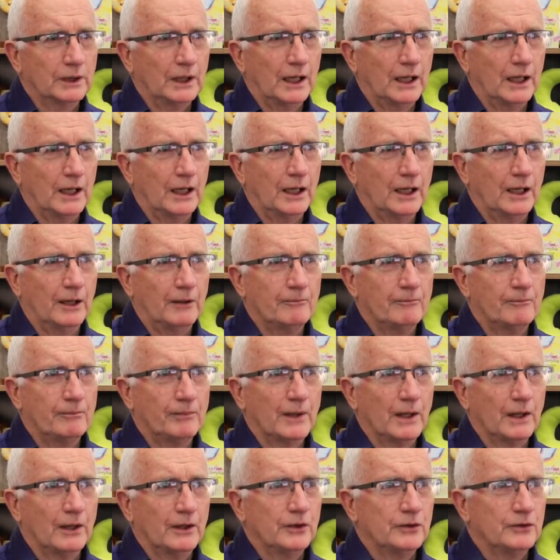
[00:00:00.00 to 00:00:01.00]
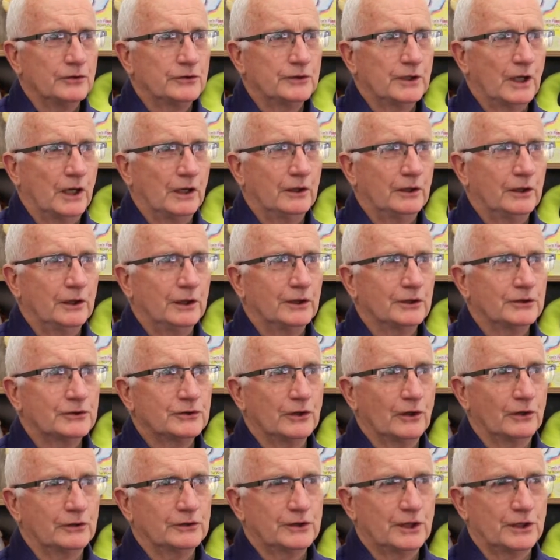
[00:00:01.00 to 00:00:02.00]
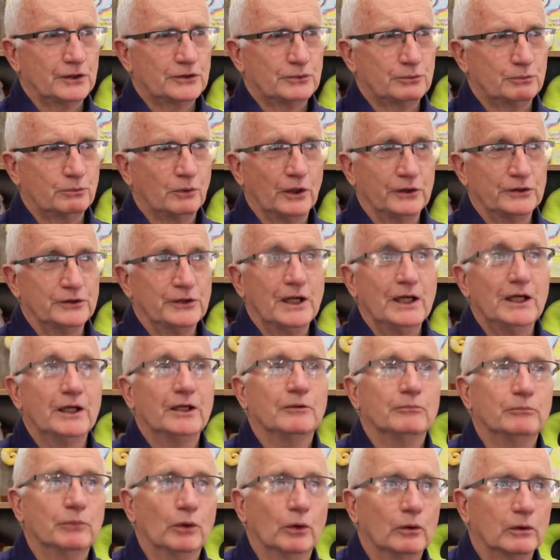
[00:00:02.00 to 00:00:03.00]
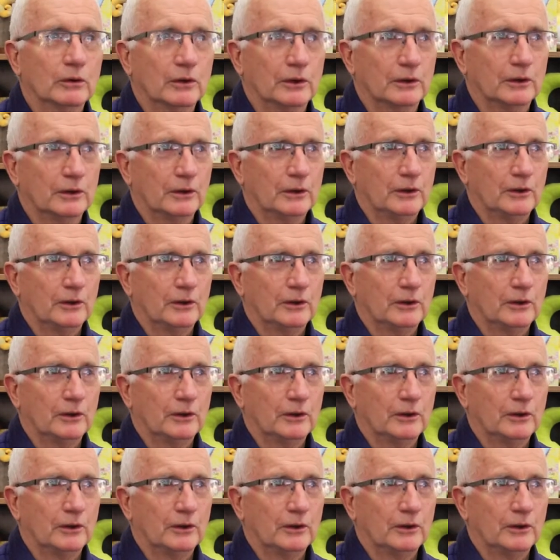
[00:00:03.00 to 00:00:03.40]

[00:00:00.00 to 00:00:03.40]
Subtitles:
so that it's not just what's in the book,